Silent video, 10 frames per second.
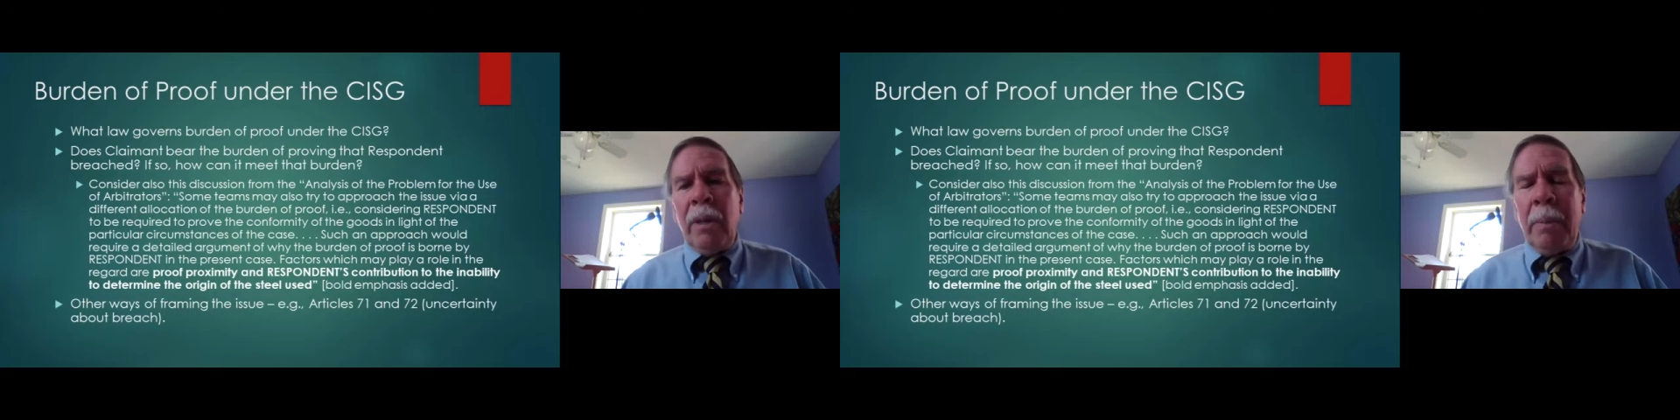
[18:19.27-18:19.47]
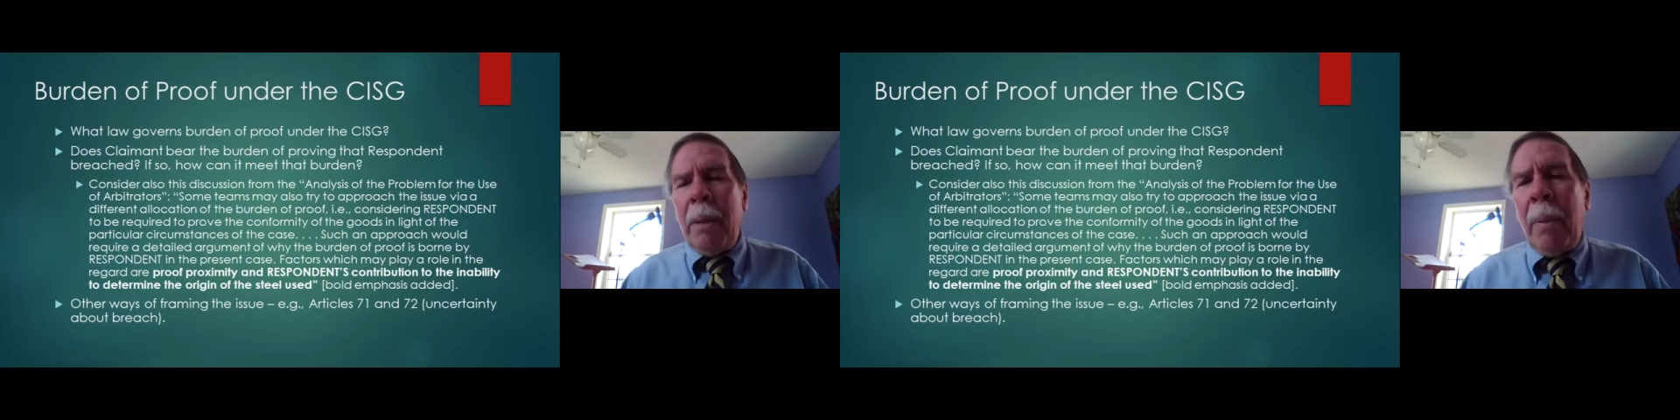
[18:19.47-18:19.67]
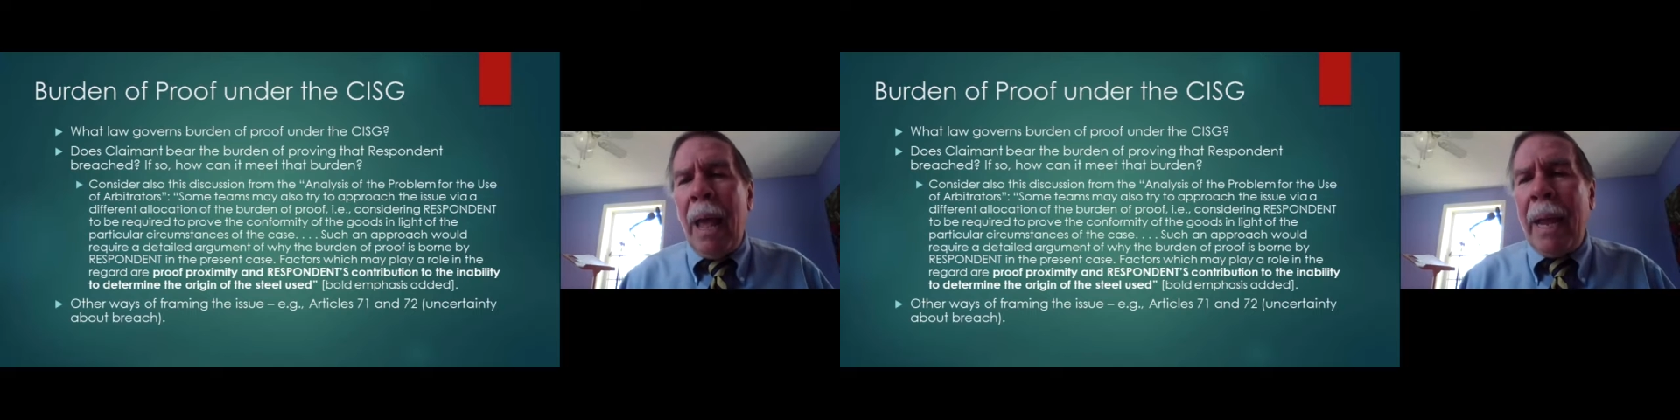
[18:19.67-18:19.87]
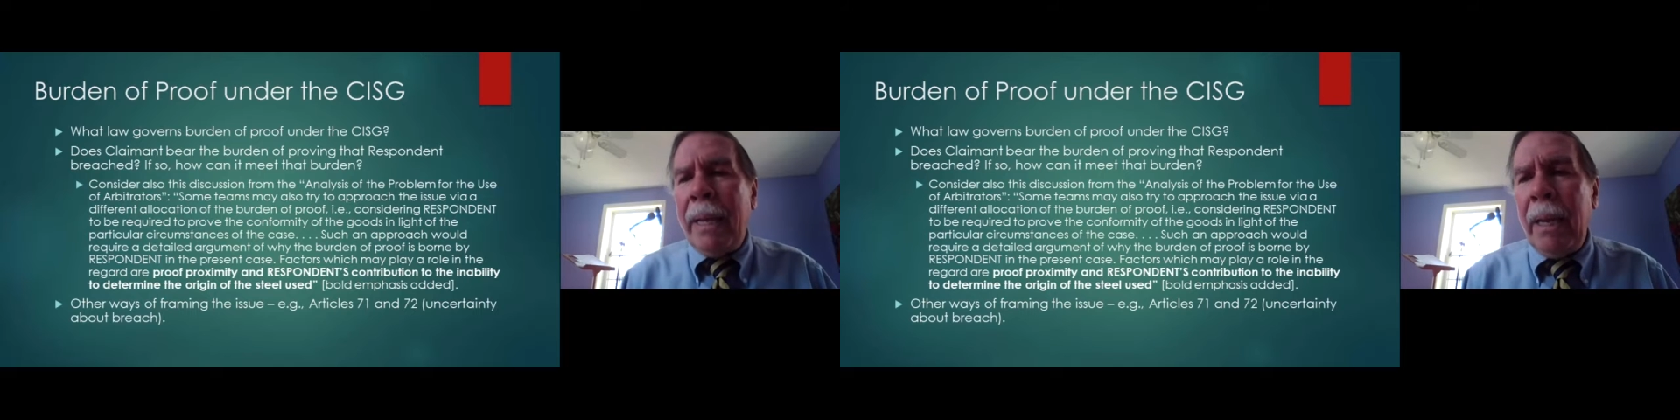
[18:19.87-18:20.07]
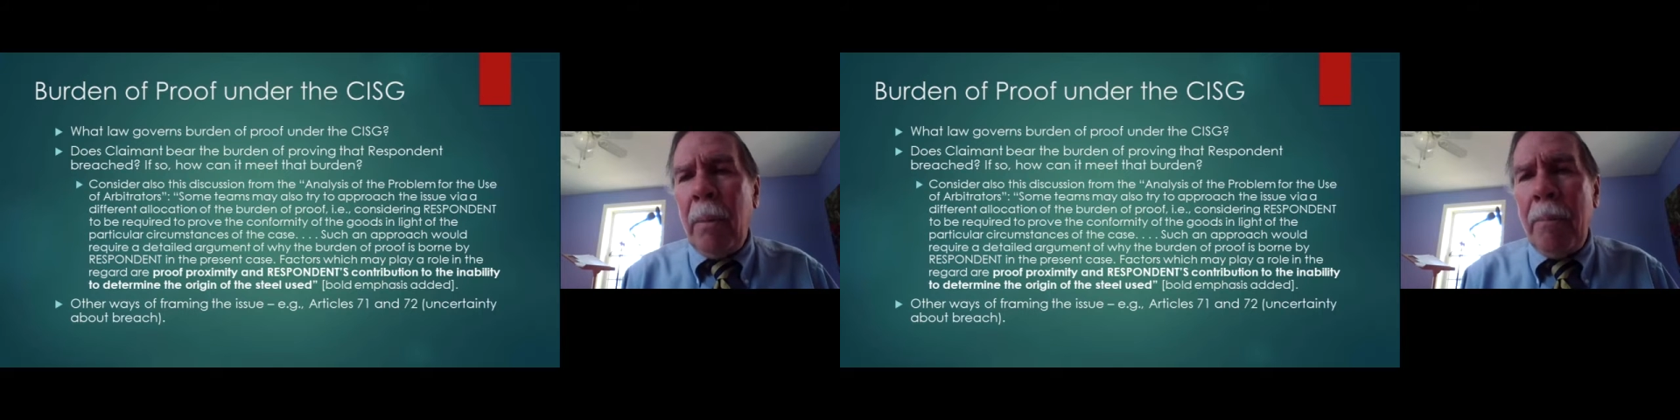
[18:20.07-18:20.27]
for it to be
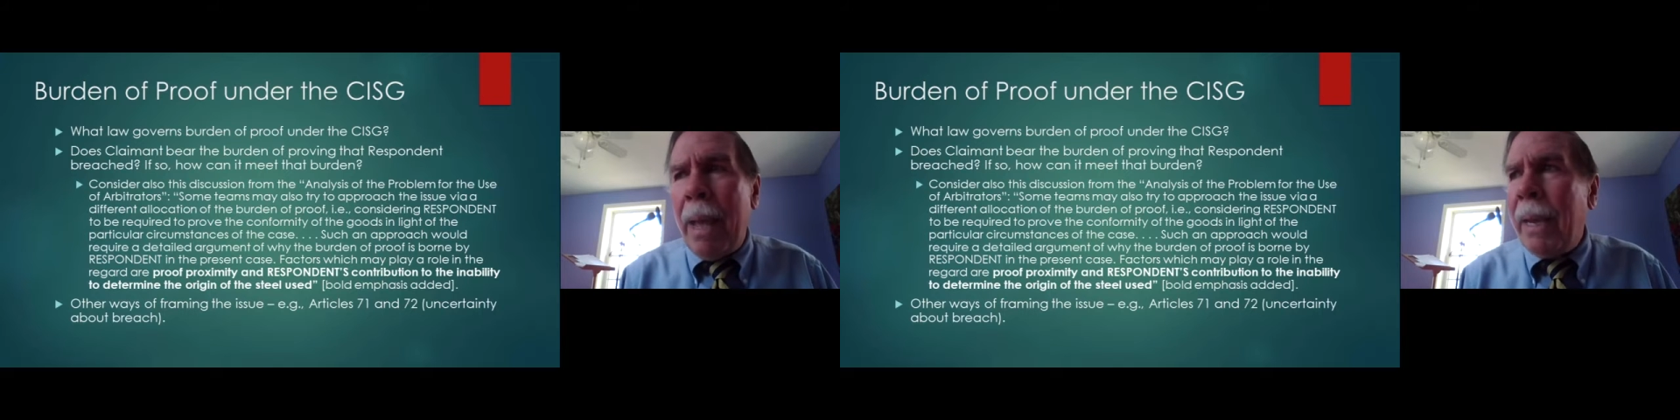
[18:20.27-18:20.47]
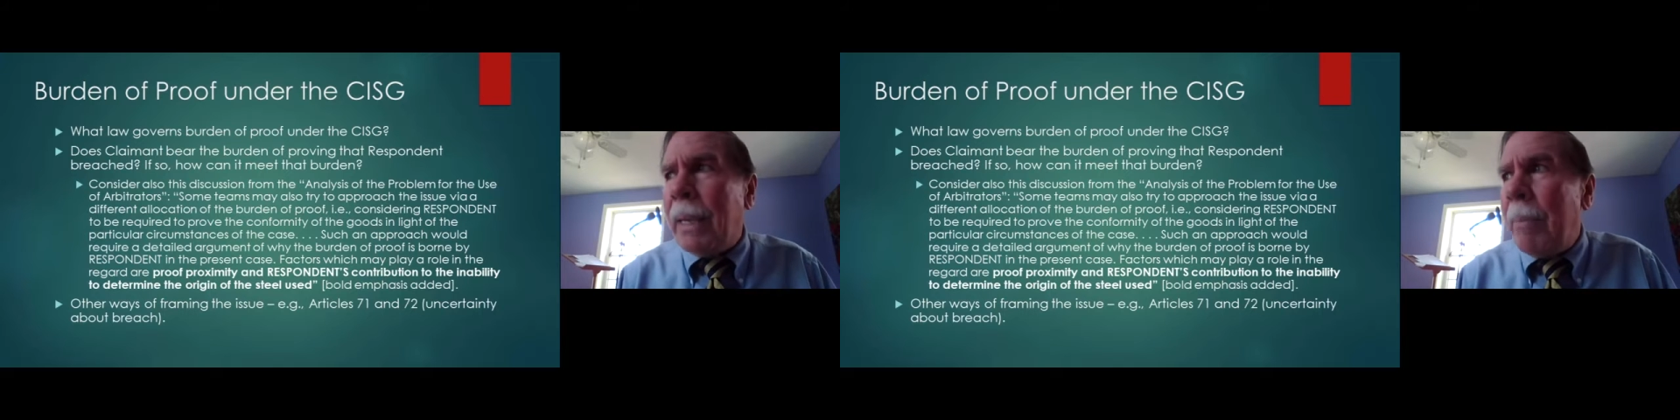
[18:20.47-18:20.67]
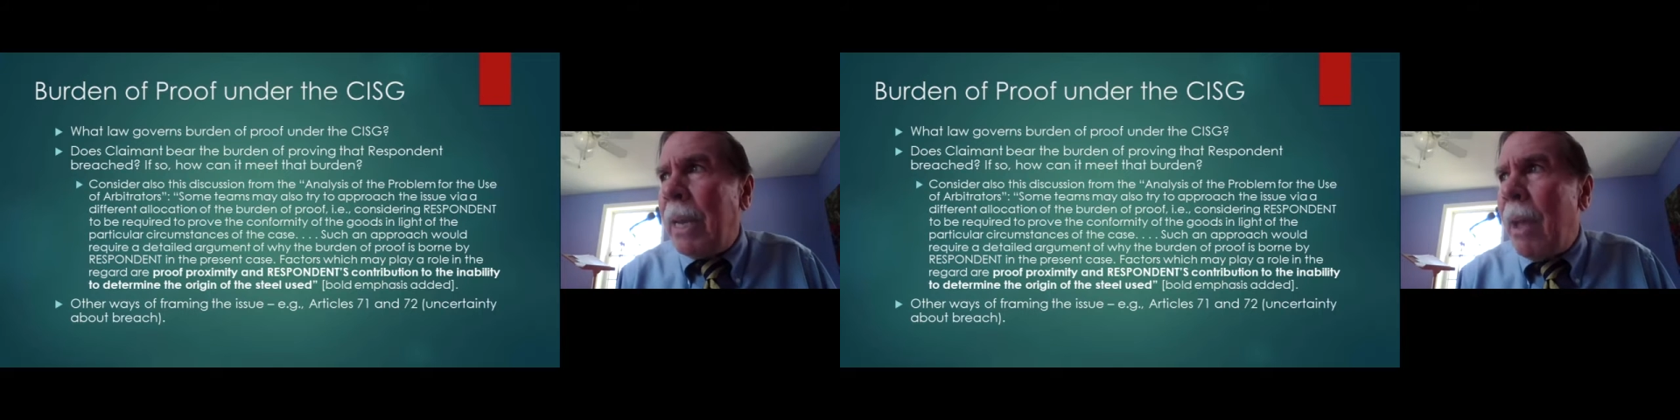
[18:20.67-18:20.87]
applied here, met?